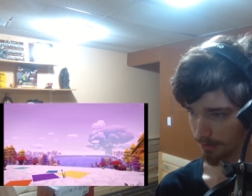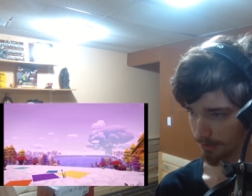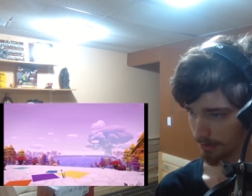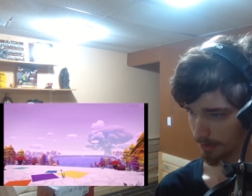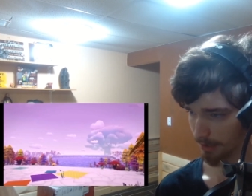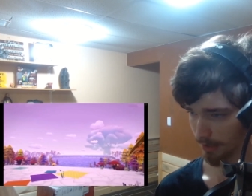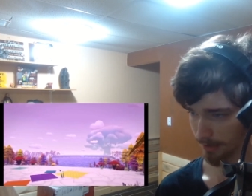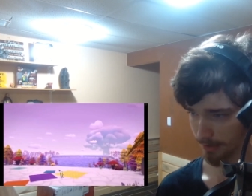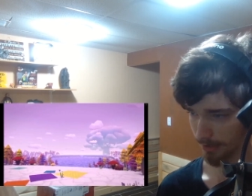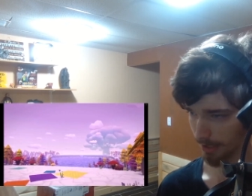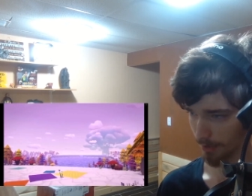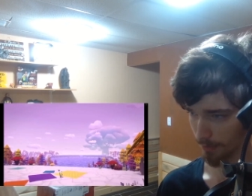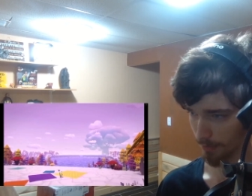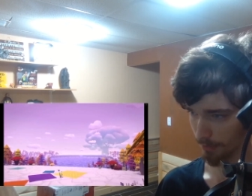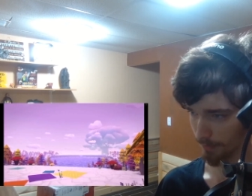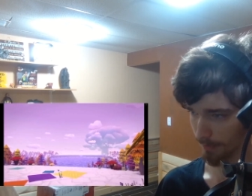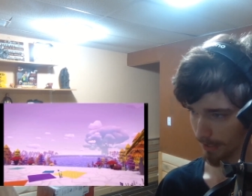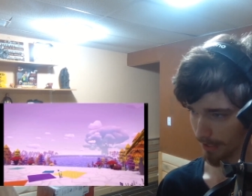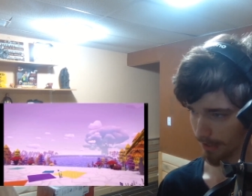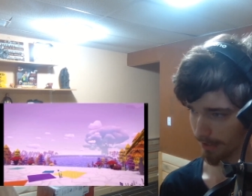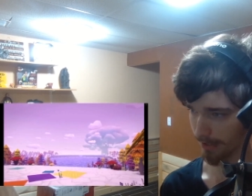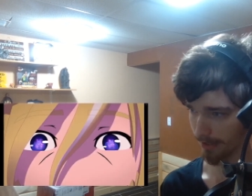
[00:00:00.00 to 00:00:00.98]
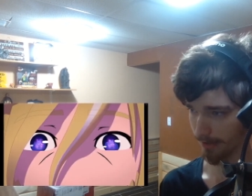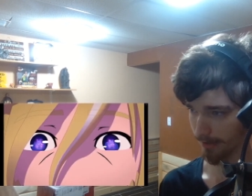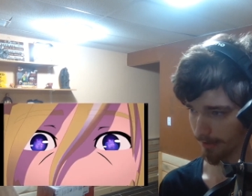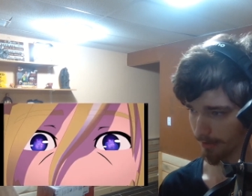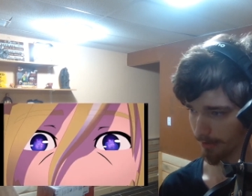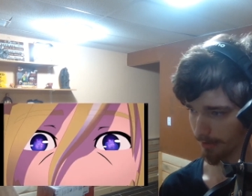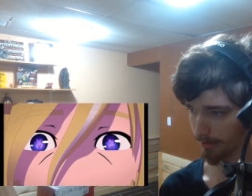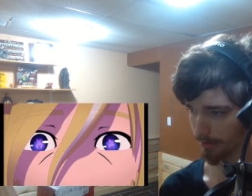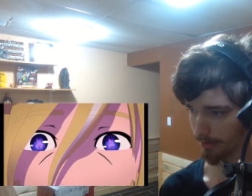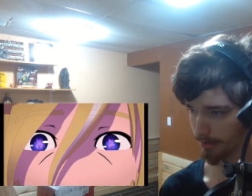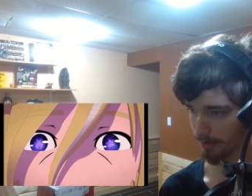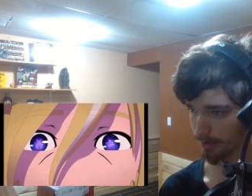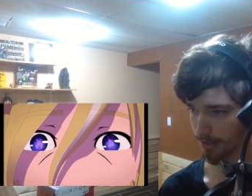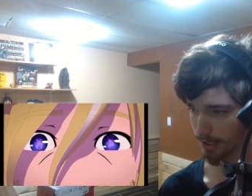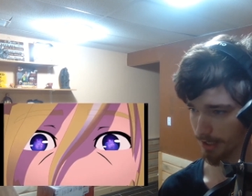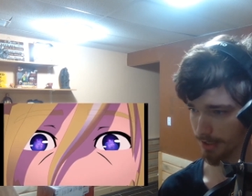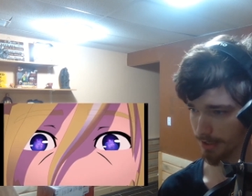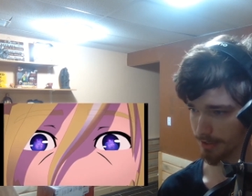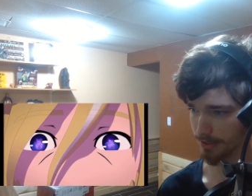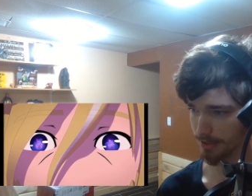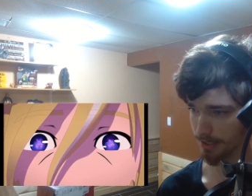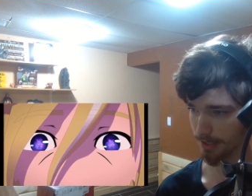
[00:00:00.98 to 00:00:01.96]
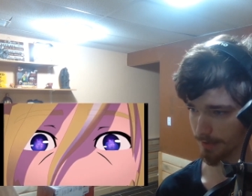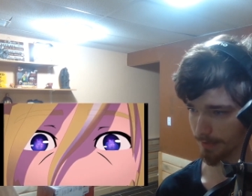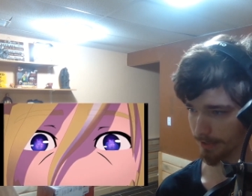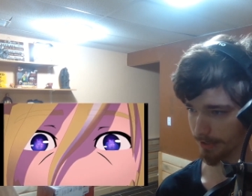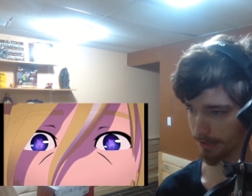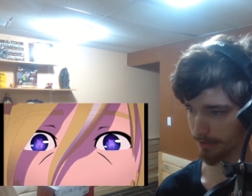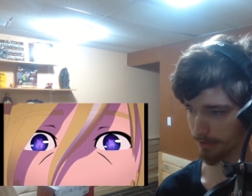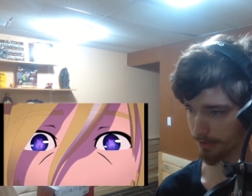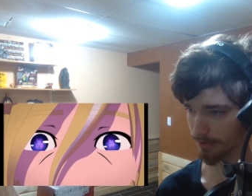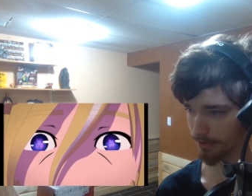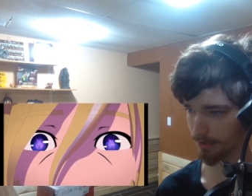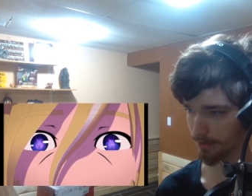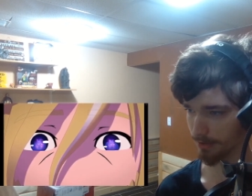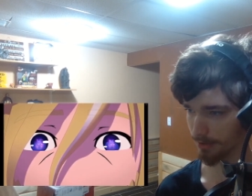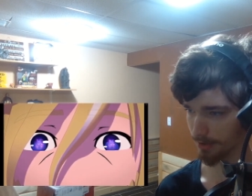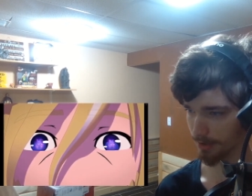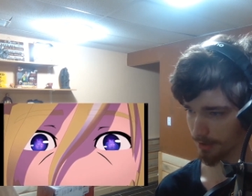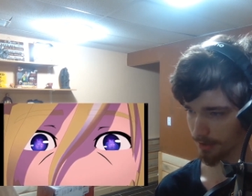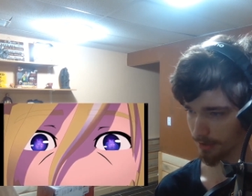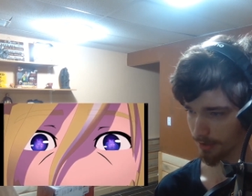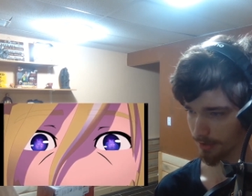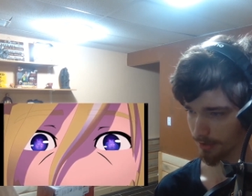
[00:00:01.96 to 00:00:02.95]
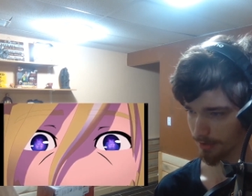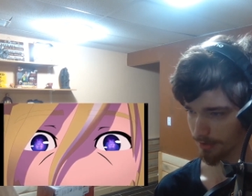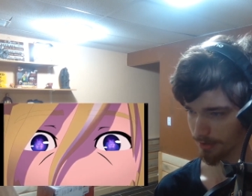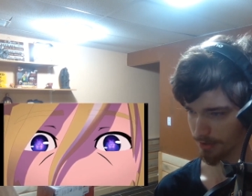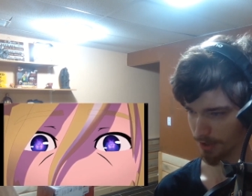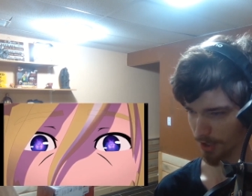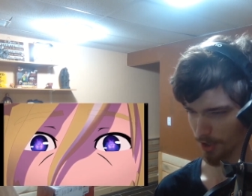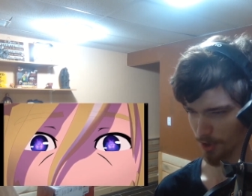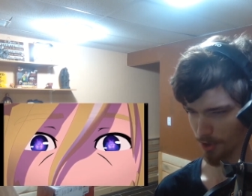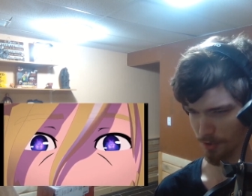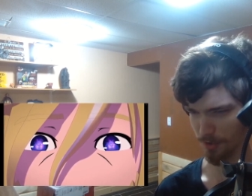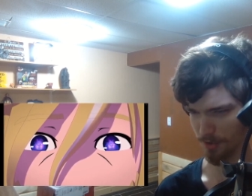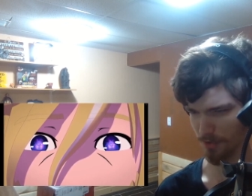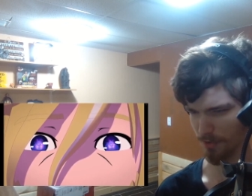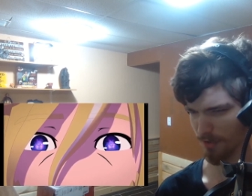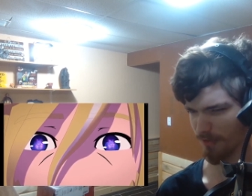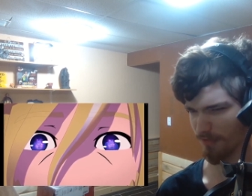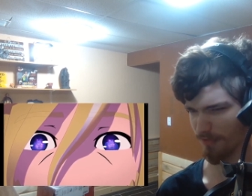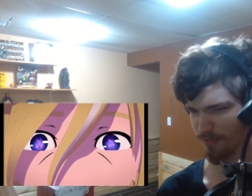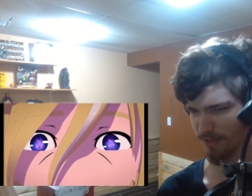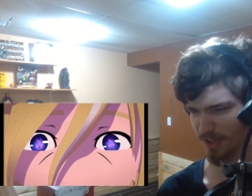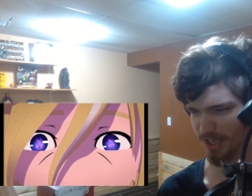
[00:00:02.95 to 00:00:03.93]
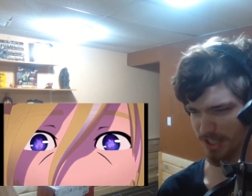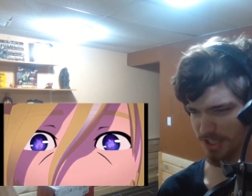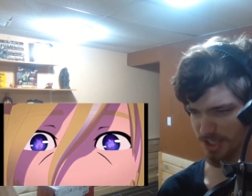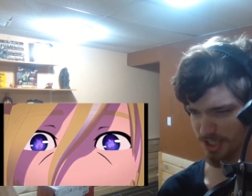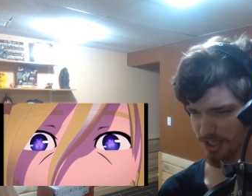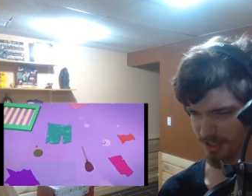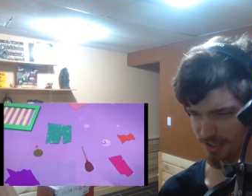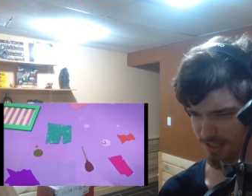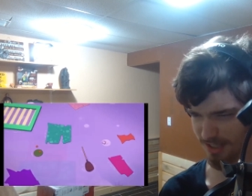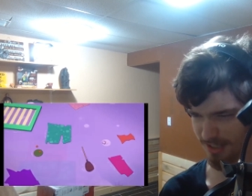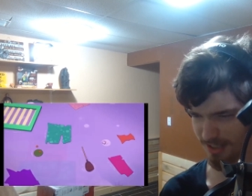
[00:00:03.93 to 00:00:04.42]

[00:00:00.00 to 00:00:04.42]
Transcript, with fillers: And now we're back here. God damn it. I don't Yo, understand. The reflection in